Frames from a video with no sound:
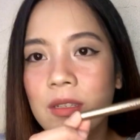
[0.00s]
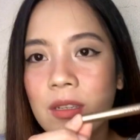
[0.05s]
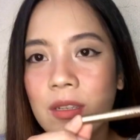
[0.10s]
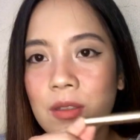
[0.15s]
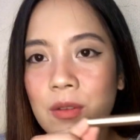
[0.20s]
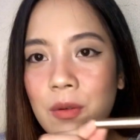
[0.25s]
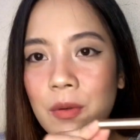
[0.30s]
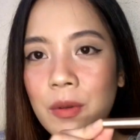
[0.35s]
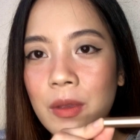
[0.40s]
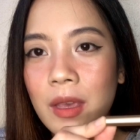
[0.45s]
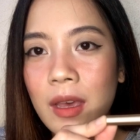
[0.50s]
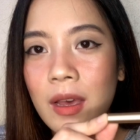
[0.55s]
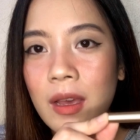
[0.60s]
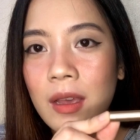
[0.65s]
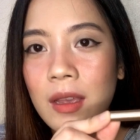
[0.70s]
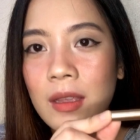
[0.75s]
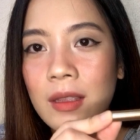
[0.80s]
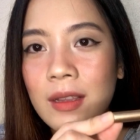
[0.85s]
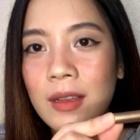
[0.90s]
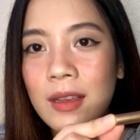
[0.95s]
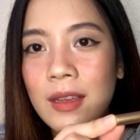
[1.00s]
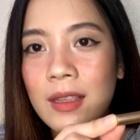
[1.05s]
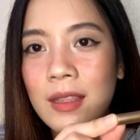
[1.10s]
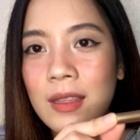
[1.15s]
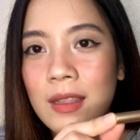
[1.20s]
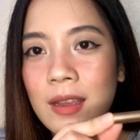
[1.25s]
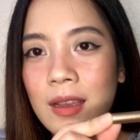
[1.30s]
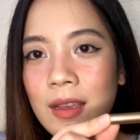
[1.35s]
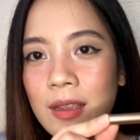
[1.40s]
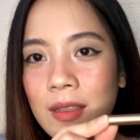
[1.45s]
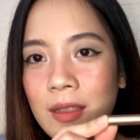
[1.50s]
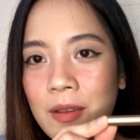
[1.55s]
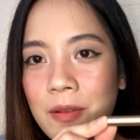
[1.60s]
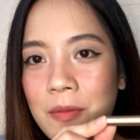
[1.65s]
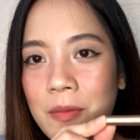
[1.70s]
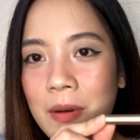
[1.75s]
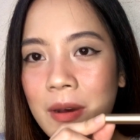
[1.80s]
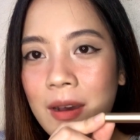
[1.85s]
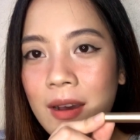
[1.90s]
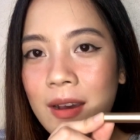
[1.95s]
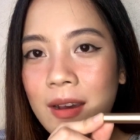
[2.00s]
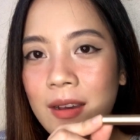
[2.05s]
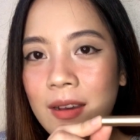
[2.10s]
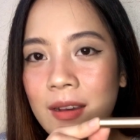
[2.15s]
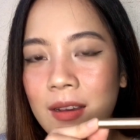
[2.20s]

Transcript: So yan, ang ganda, diba?